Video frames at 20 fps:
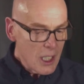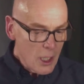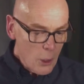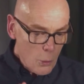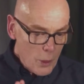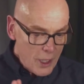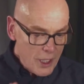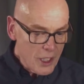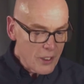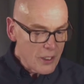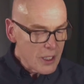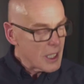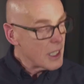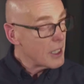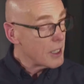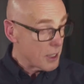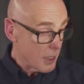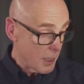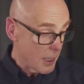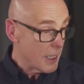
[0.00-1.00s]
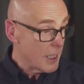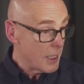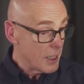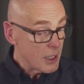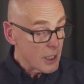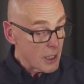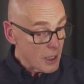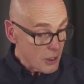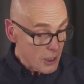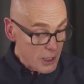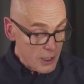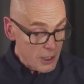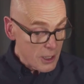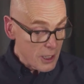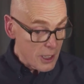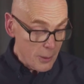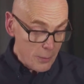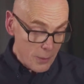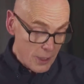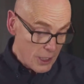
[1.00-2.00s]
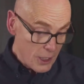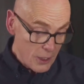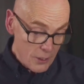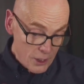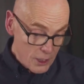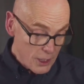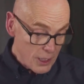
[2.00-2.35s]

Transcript: We know that Haskell is increasingly being used,